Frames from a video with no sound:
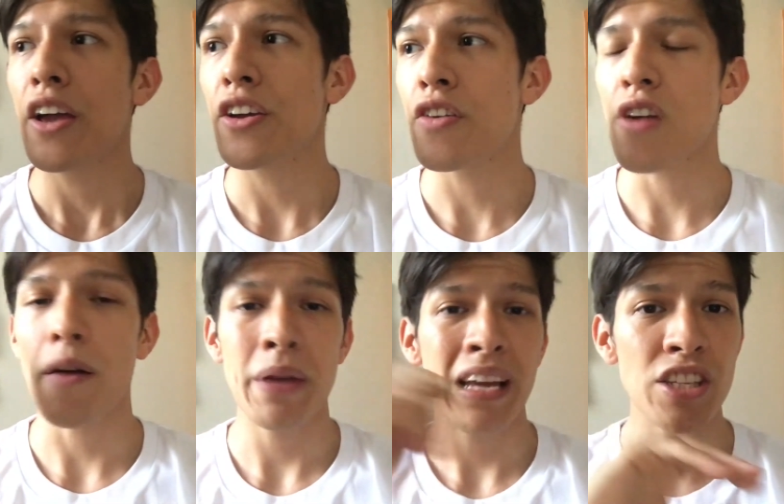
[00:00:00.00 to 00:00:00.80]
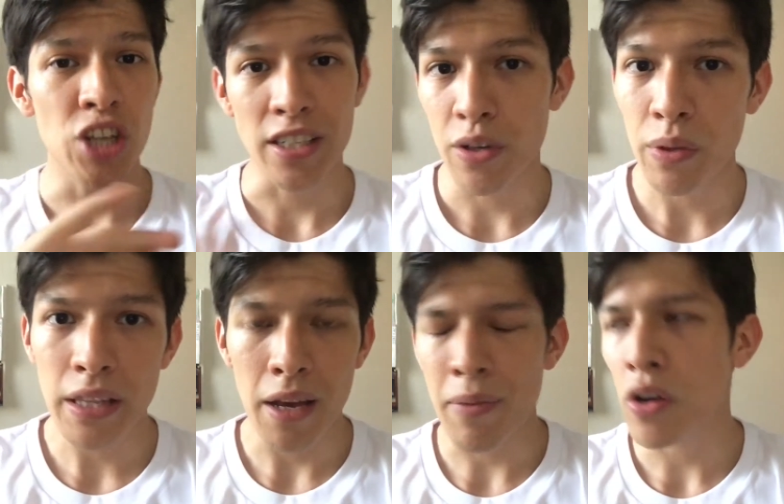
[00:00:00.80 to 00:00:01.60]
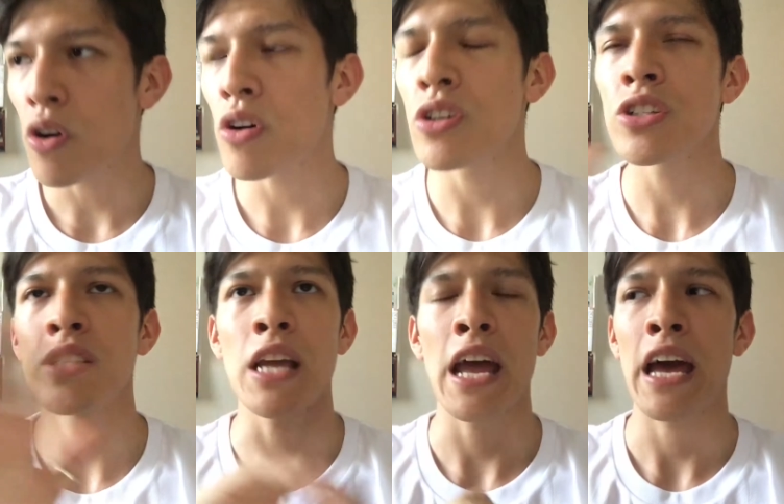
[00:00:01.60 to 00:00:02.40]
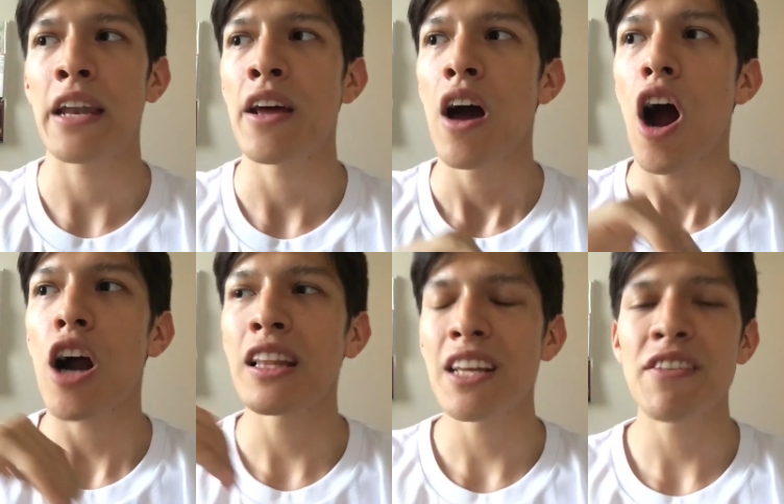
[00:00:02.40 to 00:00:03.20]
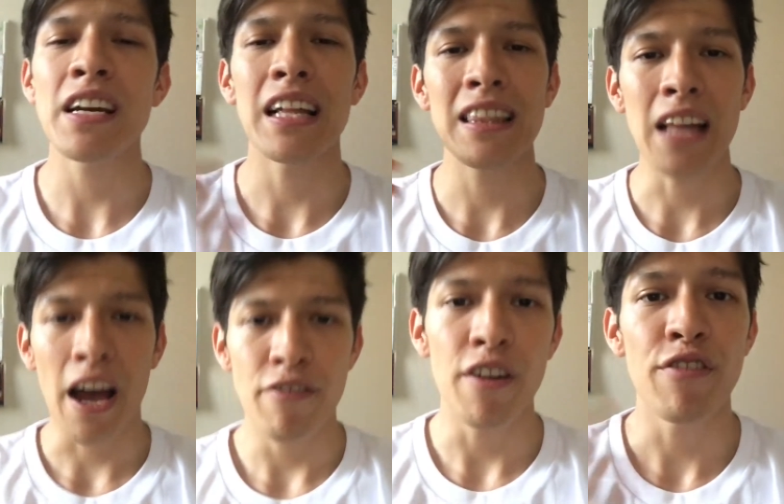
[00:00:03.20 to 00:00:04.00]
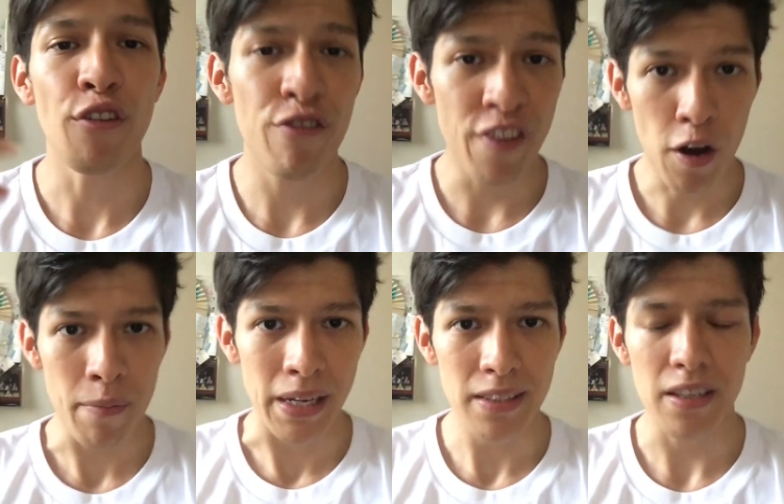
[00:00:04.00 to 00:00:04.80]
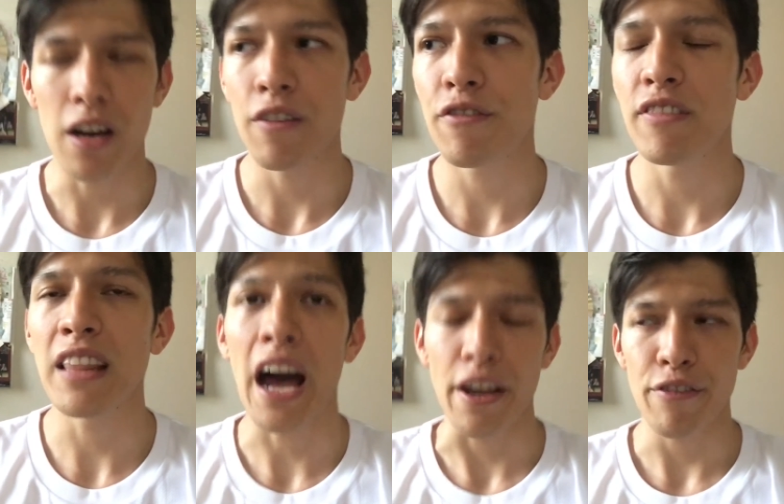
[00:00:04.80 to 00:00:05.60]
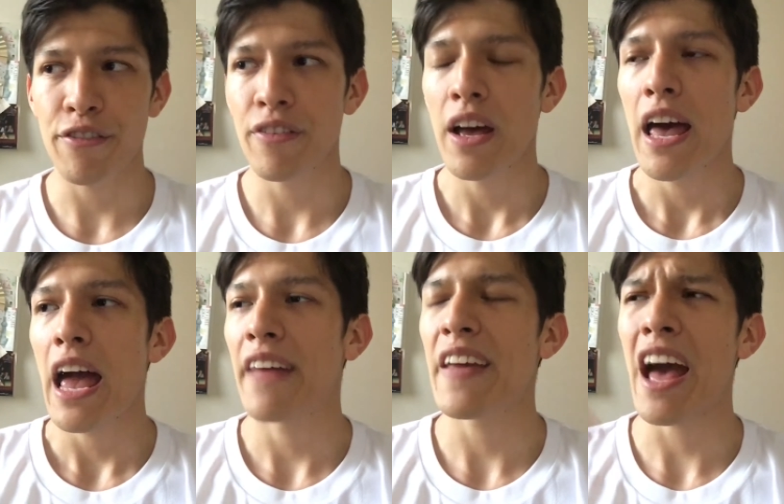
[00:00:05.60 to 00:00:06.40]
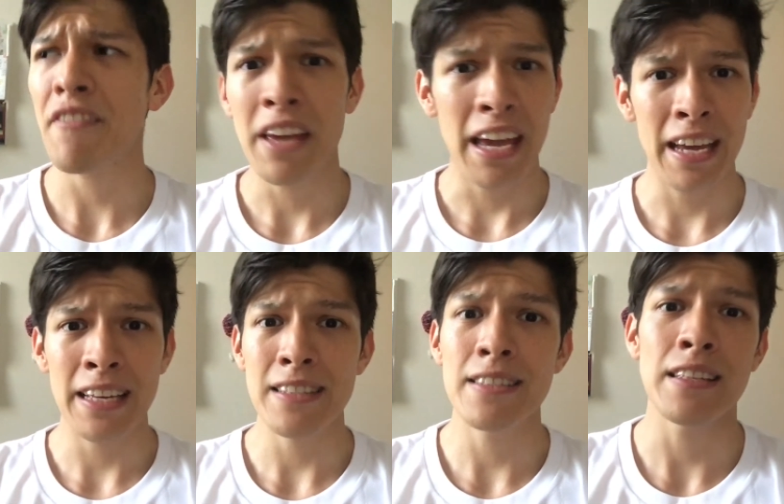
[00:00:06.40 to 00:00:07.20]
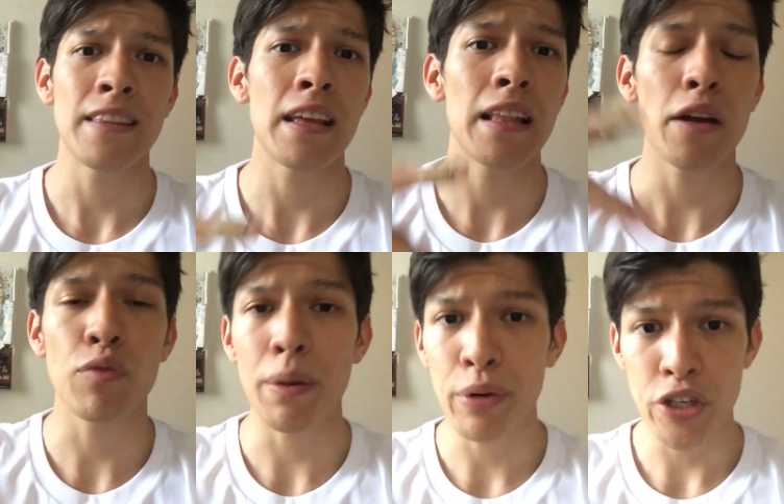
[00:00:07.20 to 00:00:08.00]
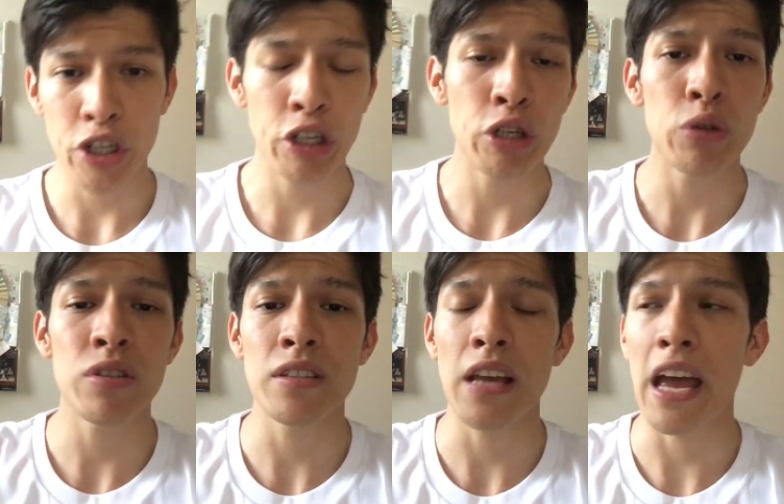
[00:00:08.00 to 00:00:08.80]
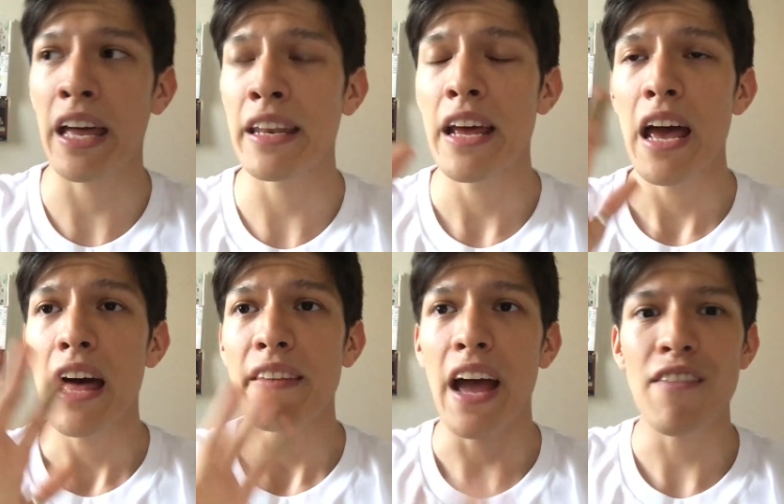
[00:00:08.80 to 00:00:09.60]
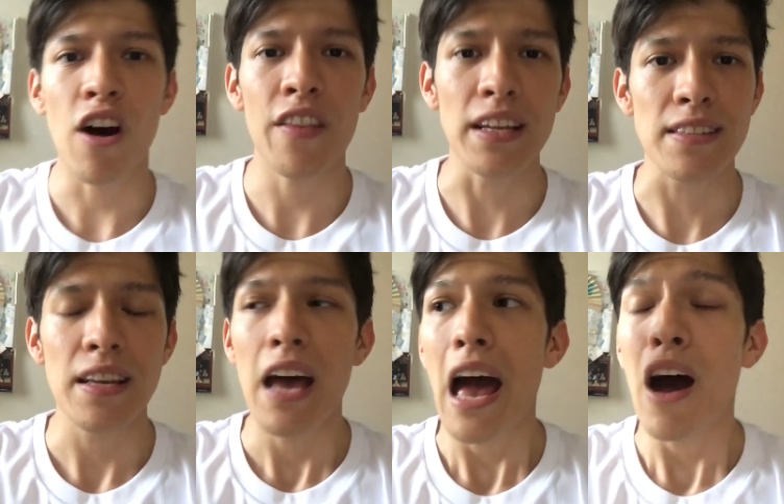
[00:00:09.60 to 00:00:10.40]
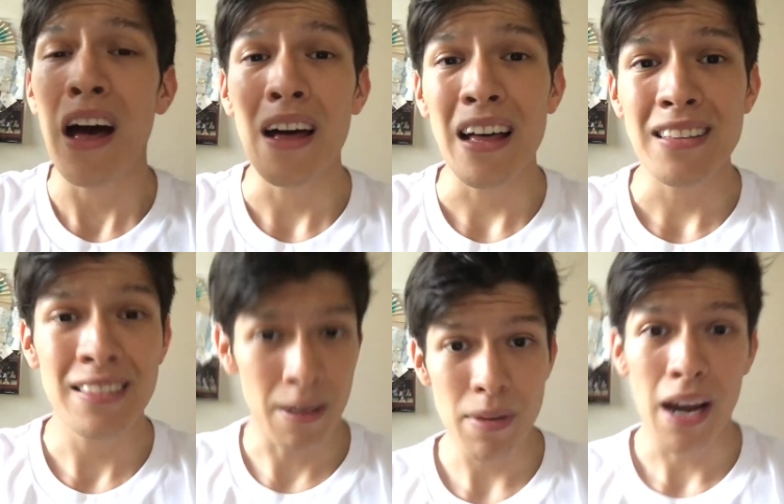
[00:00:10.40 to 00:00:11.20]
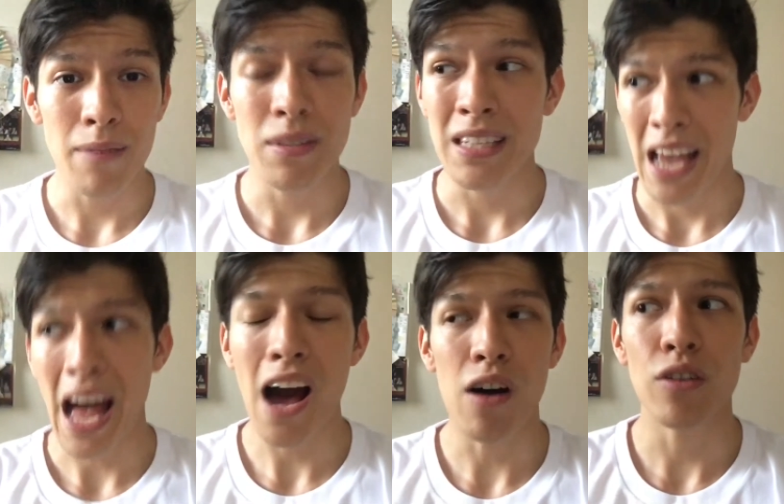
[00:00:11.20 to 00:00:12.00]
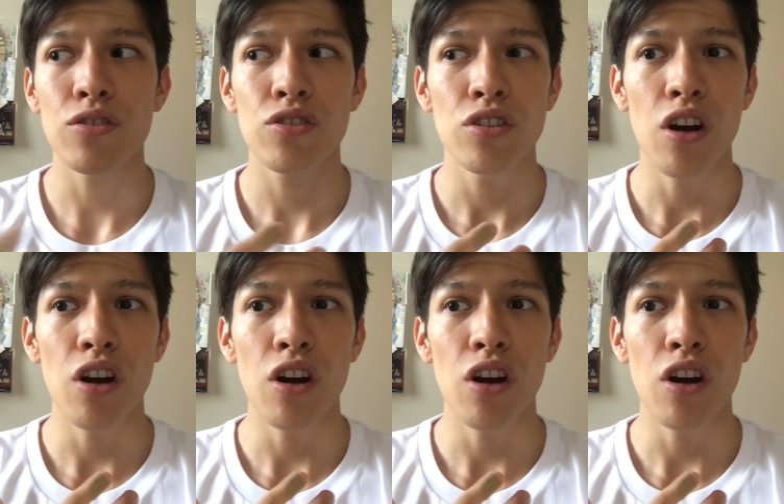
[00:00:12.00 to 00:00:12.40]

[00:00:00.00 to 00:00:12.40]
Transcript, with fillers: you know, not being injected with chemicals, and are living a life of fulfillment, of life. And they have kids and they like reproduce and they have all this. sometimes the cows